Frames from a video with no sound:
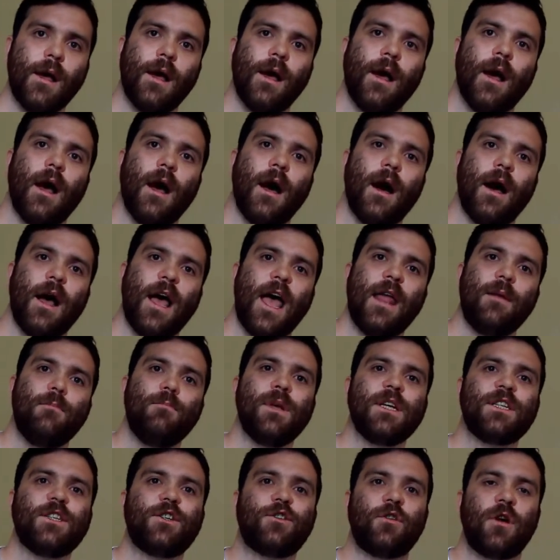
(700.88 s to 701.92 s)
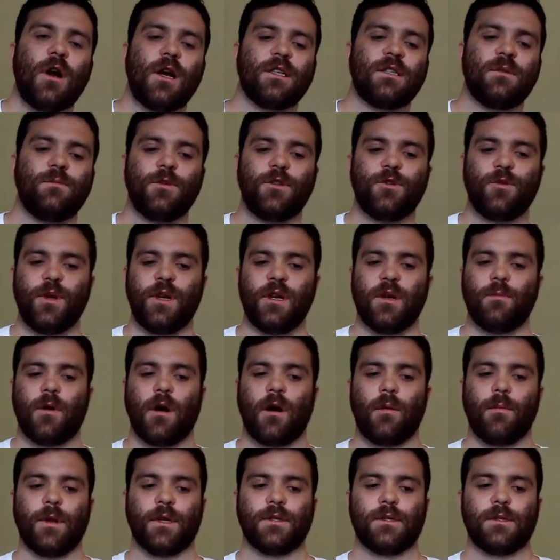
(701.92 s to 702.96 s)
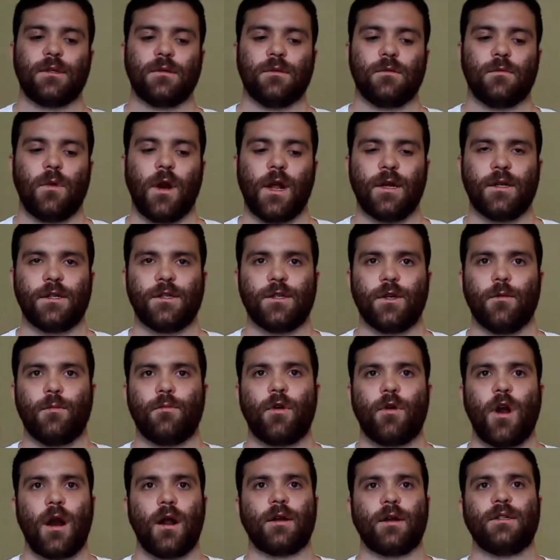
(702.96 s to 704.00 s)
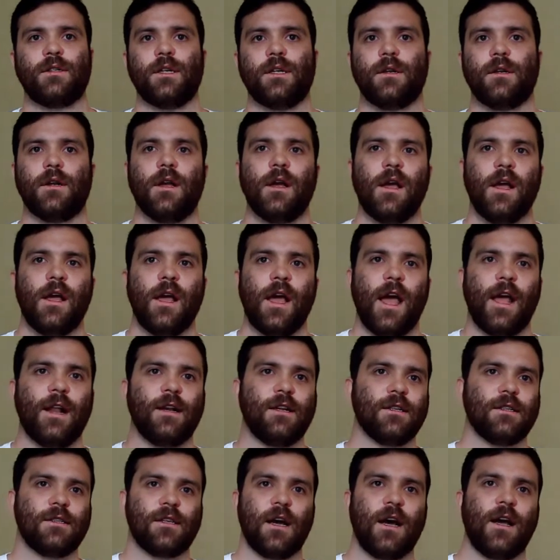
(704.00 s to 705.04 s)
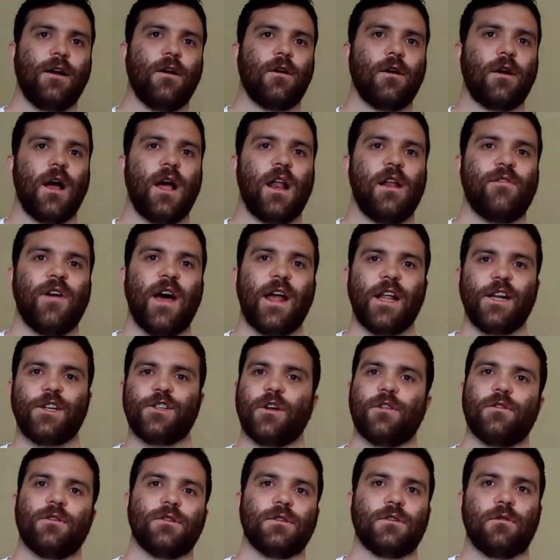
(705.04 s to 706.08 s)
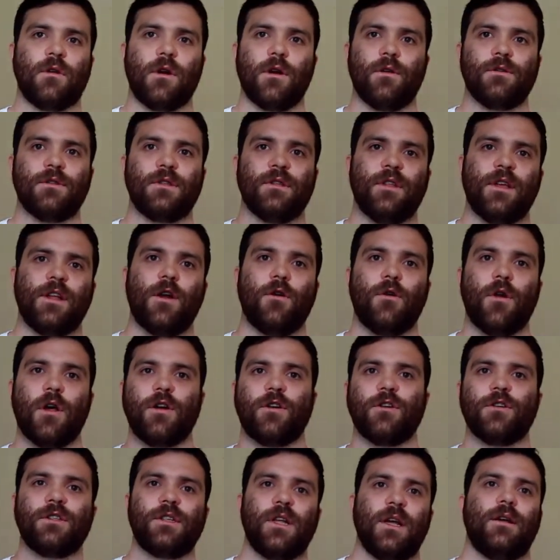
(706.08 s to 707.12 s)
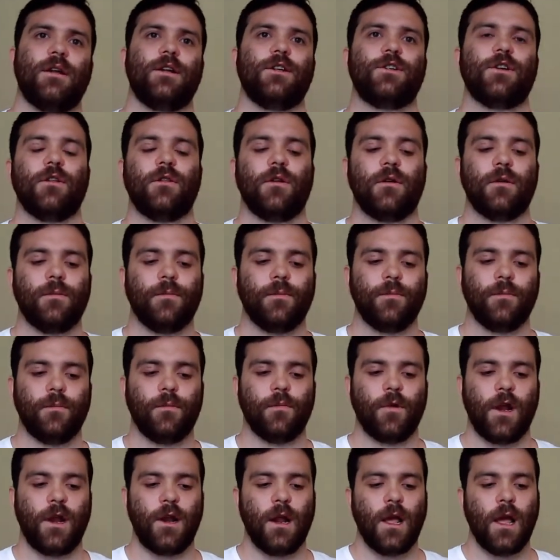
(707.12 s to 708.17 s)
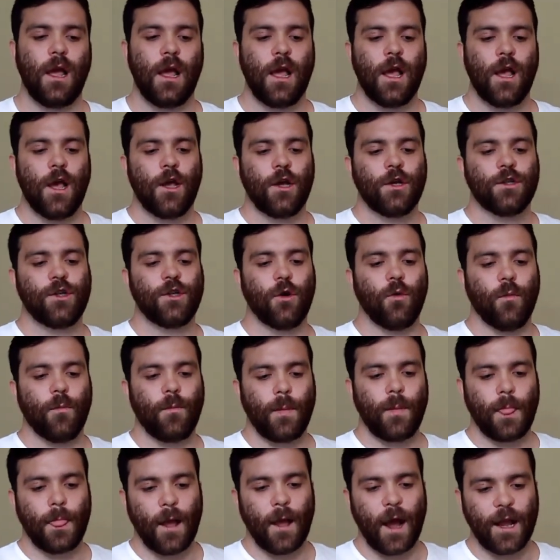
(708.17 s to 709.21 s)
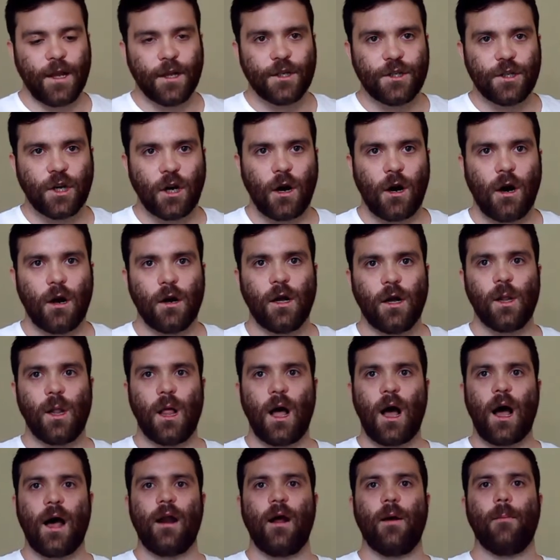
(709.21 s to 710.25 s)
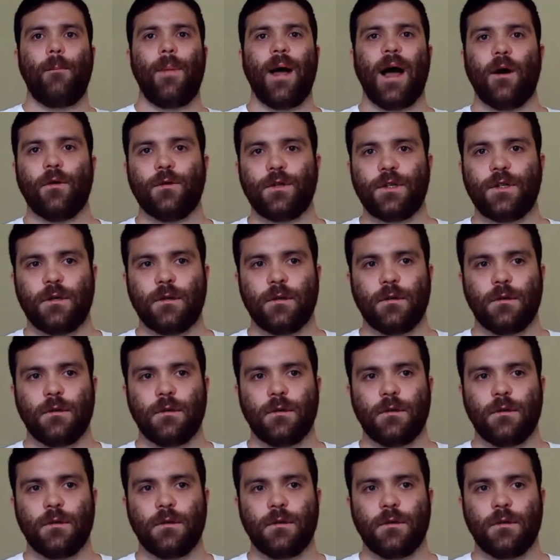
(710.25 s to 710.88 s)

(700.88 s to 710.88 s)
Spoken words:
And mistrust between departments, right? So product and design are kind of at each other's throats and they don't understand each other, right? So I could talk a lot about